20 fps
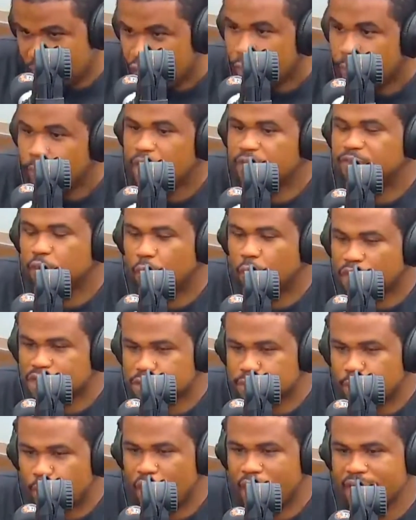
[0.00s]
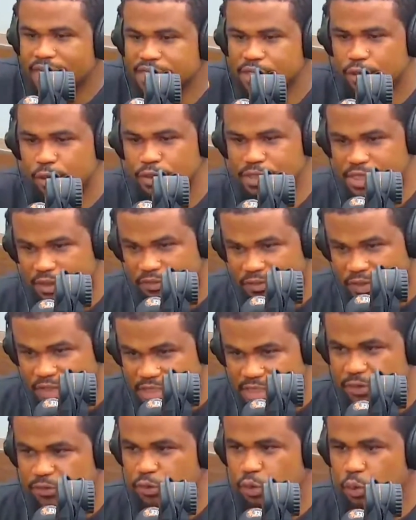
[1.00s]
But if you want more
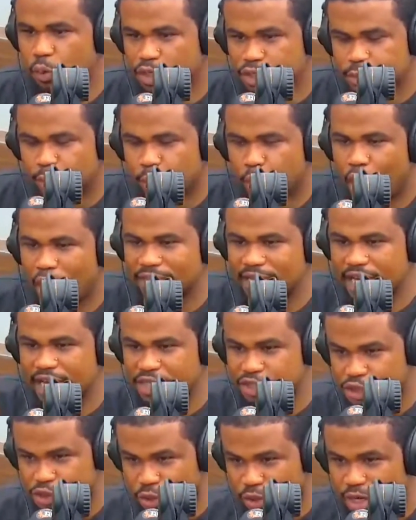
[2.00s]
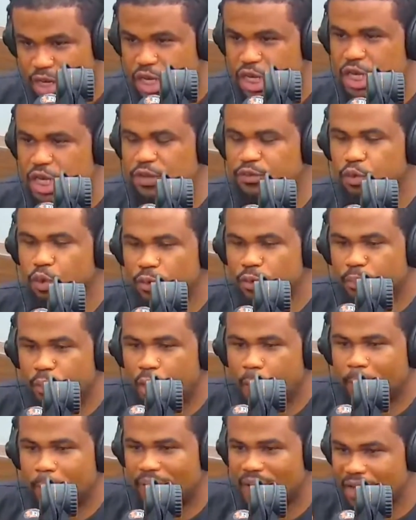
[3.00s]
exclusivity, if you want more attention, if you want
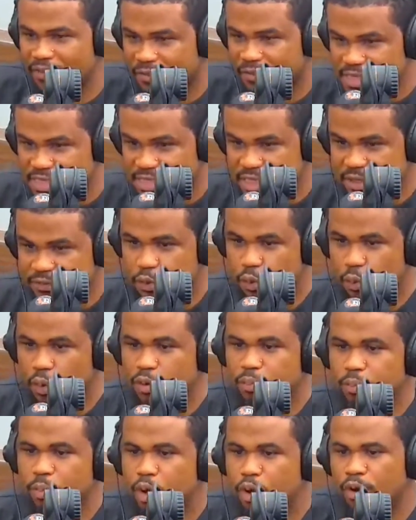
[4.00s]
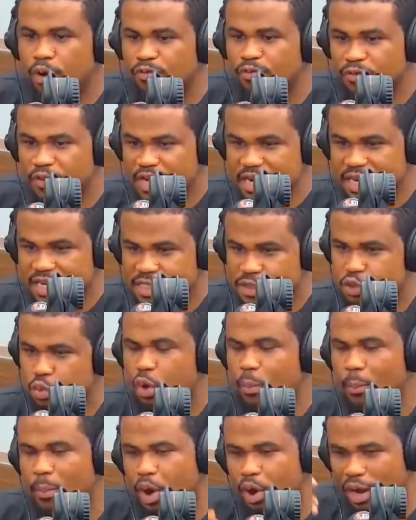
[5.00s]
more privacy, if you want more convenience, you
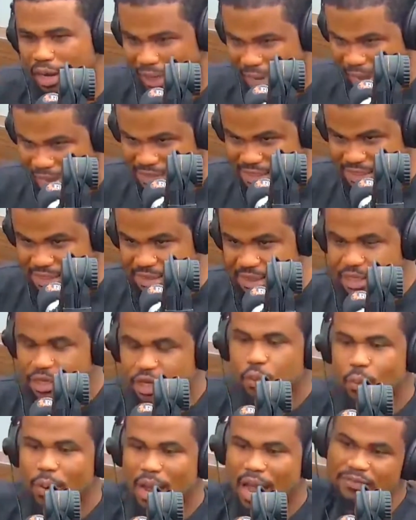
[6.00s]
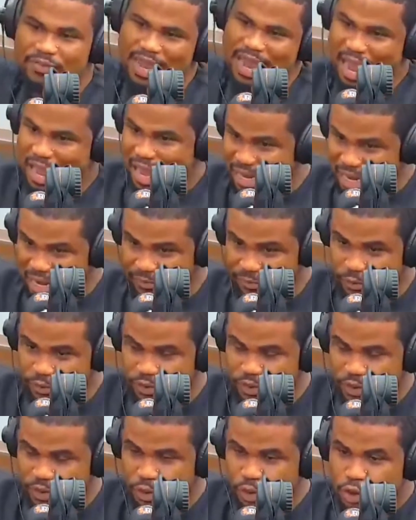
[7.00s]
want more class, we have a higher level.
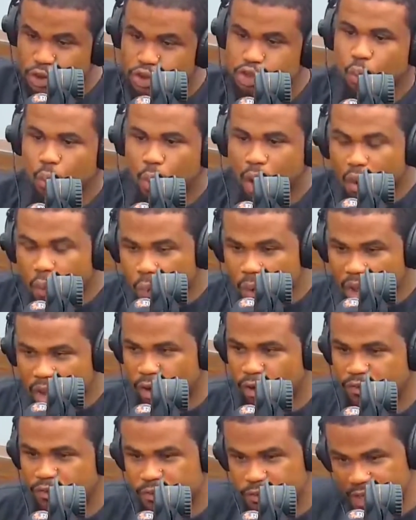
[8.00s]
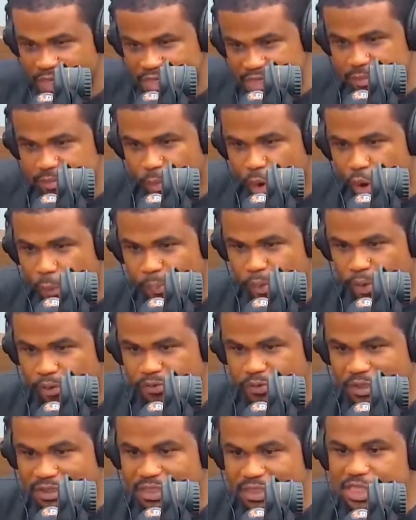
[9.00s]
So one way of creating more
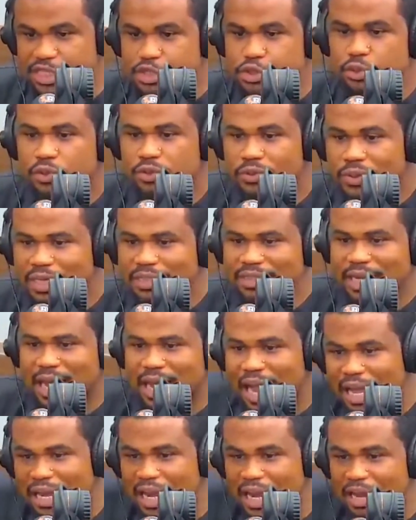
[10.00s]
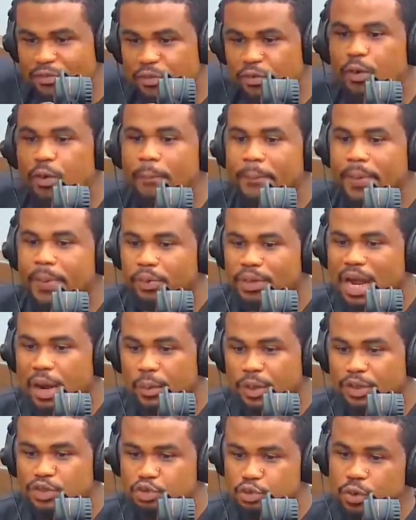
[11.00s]
profits is to create a higher level for people that
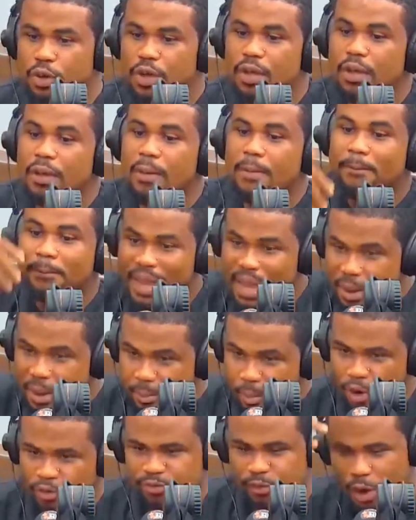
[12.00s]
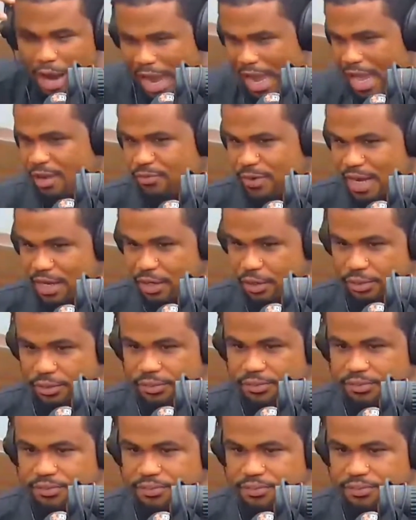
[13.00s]
want to pay more for higher value.